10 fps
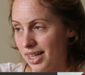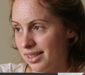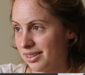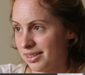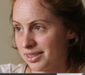I
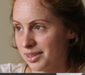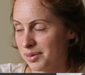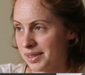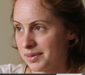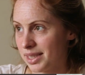don't know,
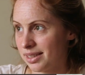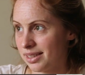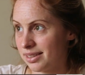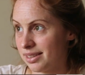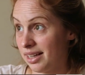sometimes I
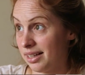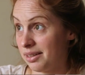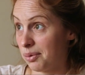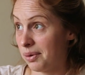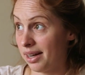think
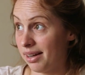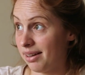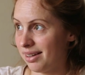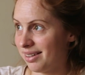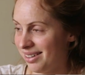10,
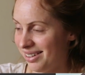20.